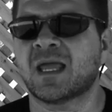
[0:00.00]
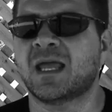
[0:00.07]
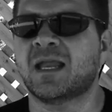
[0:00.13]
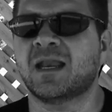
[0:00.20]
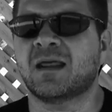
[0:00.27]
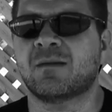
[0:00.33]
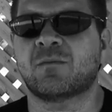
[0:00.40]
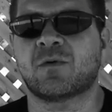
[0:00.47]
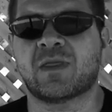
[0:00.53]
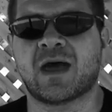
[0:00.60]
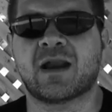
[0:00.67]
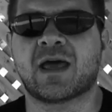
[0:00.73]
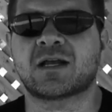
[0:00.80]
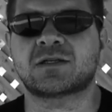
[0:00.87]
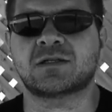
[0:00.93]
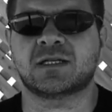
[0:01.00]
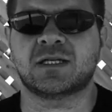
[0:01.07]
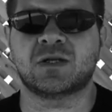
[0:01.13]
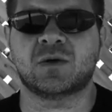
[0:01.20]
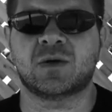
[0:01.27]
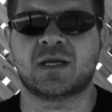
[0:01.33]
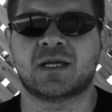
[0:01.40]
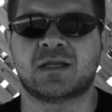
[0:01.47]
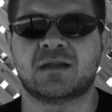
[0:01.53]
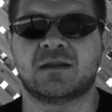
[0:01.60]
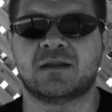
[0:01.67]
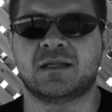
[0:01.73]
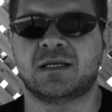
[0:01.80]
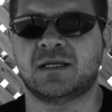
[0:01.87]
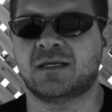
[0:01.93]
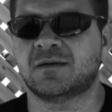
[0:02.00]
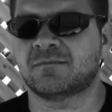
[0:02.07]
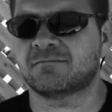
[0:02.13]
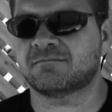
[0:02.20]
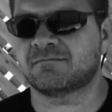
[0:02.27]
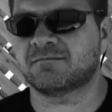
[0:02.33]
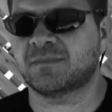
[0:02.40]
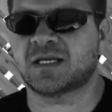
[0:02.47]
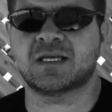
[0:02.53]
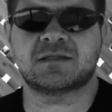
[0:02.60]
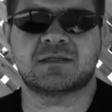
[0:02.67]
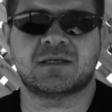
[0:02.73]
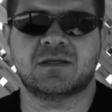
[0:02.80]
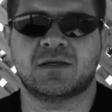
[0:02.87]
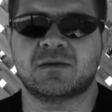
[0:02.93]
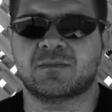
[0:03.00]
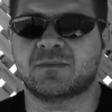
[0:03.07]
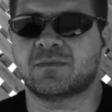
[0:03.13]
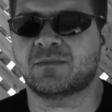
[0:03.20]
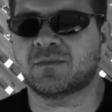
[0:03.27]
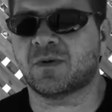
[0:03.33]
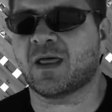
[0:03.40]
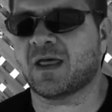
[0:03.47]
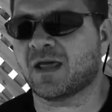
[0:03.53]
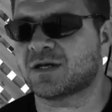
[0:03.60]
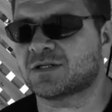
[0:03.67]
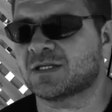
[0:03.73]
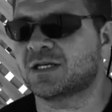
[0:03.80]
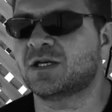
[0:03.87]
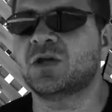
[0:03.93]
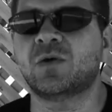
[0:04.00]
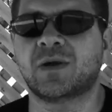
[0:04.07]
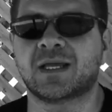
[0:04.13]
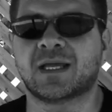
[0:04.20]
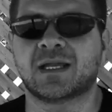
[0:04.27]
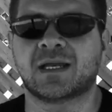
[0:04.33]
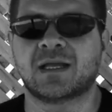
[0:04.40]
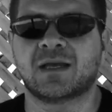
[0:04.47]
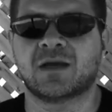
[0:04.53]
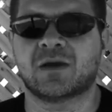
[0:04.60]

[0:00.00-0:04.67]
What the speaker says: and without actually doing without actually doing it?